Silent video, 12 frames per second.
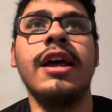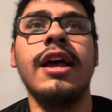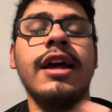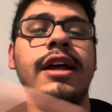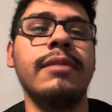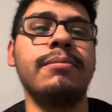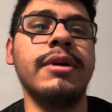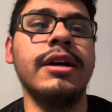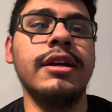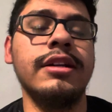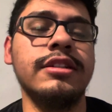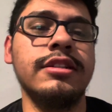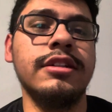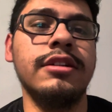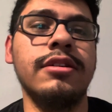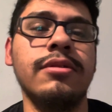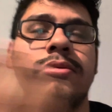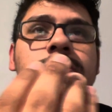and but
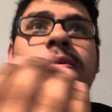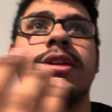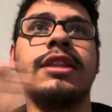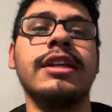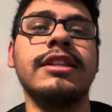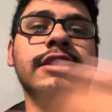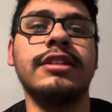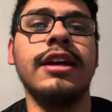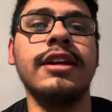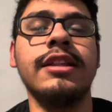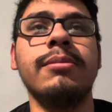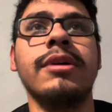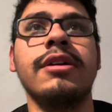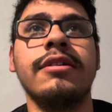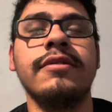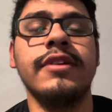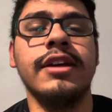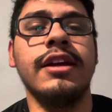with insight in the middle
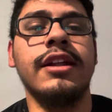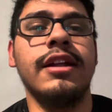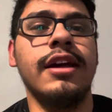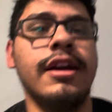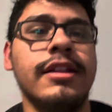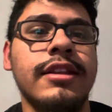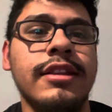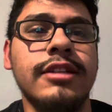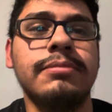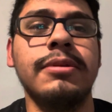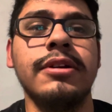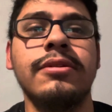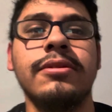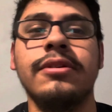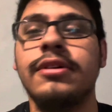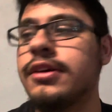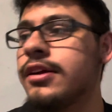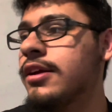of it, and I think that's pretty
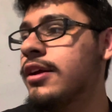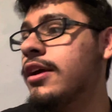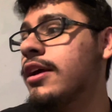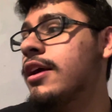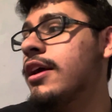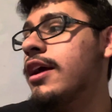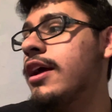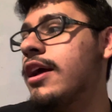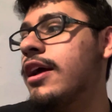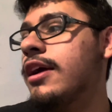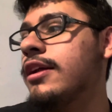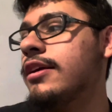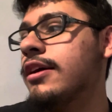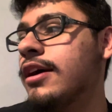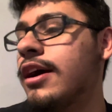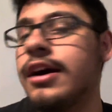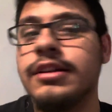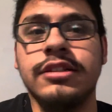cool. And
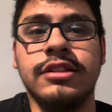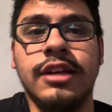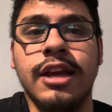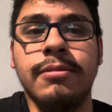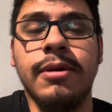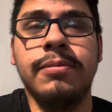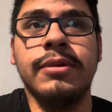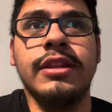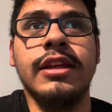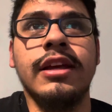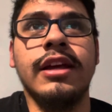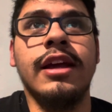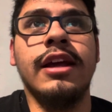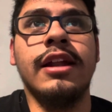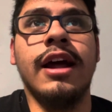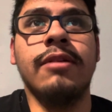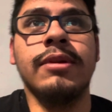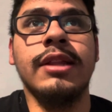I just came up with it, and
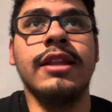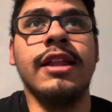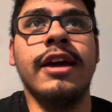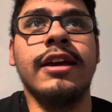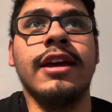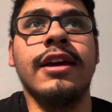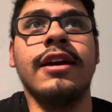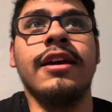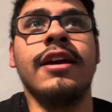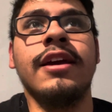I really like it,